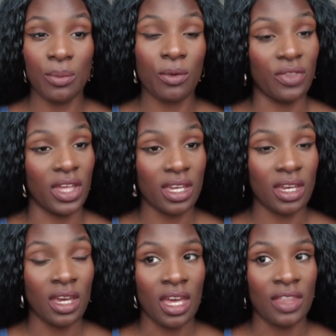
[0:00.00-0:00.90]
think,
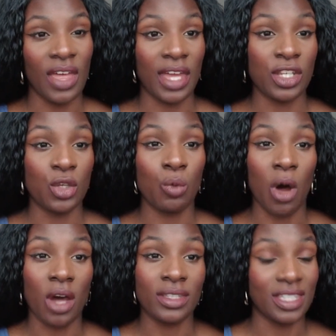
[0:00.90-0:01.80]
then you
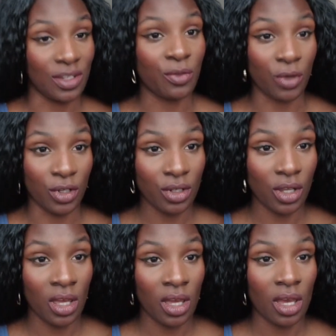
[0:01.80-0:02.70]
are different,
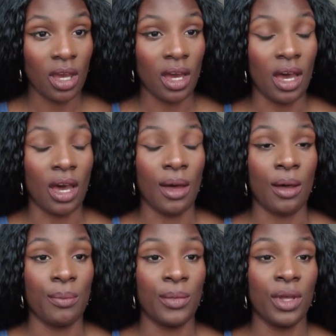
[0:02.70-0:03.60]

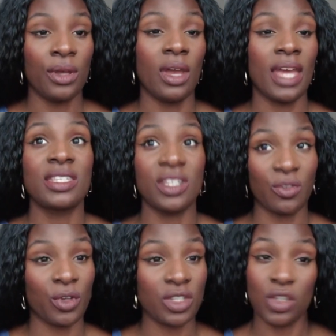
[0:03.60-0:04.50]
and
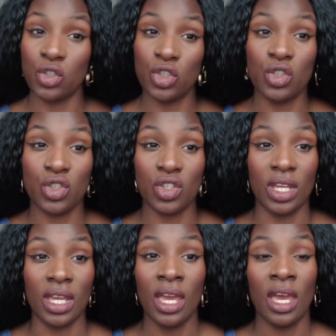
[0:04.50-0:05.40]
difference is
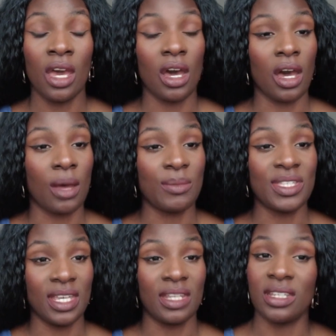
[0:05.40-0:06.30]
usually
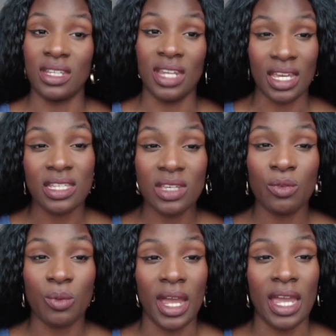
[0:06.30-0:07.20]
seen in a
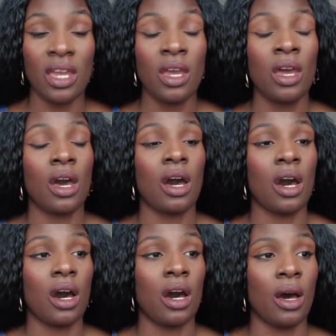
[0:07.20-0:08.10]
negative way,
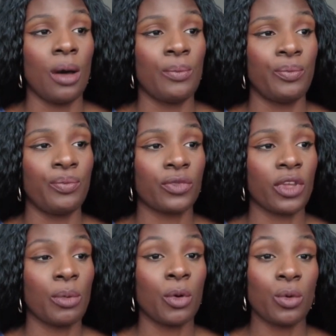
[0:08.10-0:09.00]

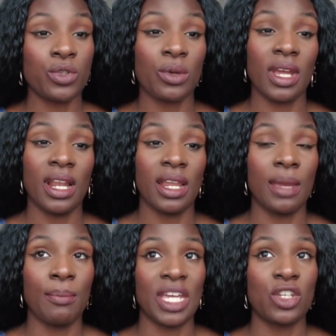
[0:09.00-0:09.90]
but also
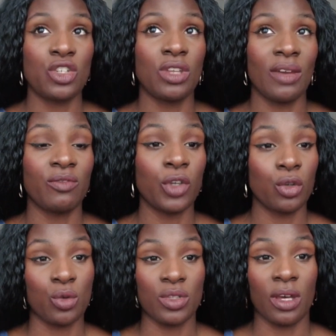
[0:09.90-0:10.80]
it makes you then view
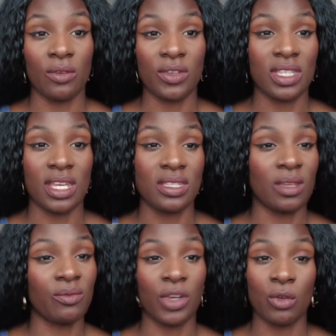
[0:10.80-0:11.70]
yourself as, there's
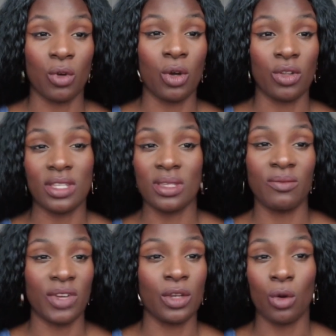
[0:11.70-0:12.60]
something wrong, there's
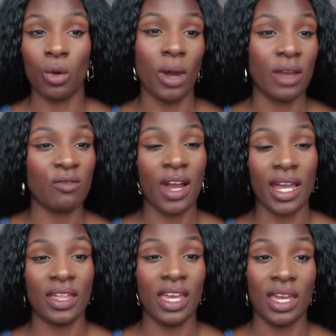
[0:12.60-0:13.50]
something not quite
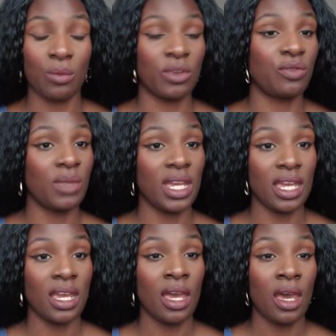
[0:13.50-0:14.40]
right here with
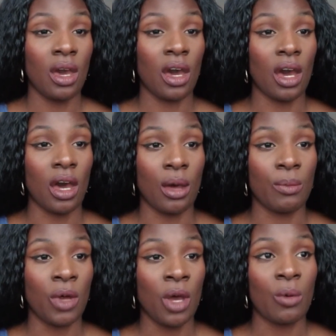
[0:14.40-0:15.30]
me,
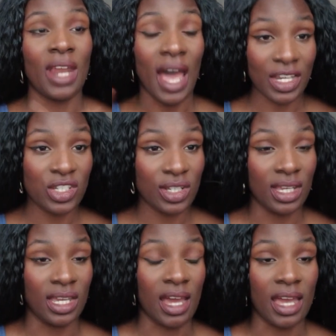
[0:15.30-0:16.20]
when
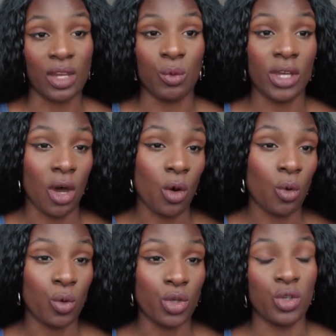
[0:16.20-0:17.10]
actually, like, we are
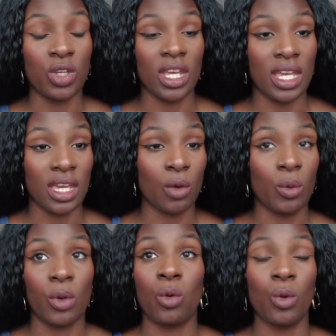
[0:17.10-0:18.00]
all unique,
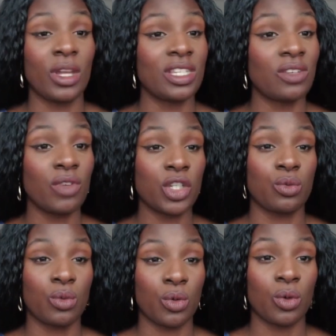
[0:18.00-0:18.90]
we're all
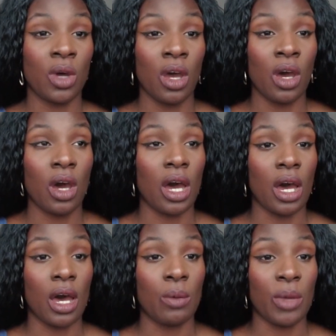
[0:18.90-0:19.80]
individual,
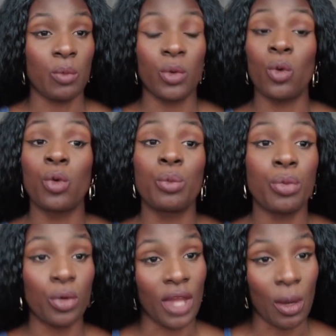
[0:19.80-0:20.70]
and we were all
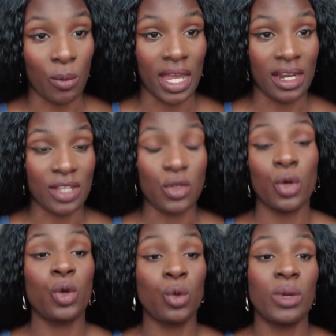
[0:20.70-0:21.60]
born that way, and that's
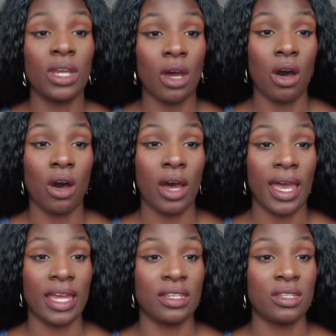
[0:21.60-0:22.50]
who we are.
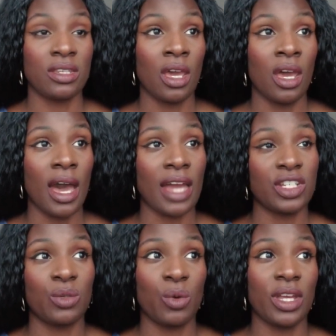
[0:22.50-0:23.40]
And
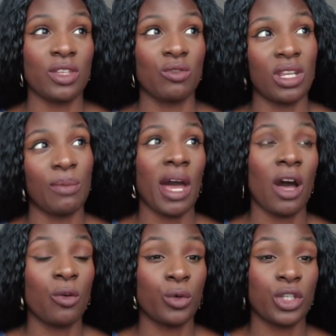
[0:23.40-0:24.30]
actually what is really
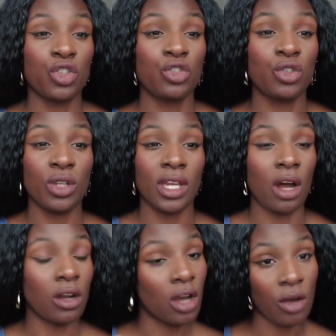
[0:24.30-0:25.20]
powerful is truly
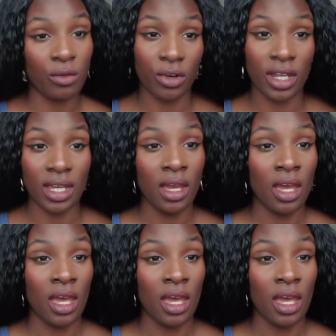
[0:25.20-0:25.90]
uncovering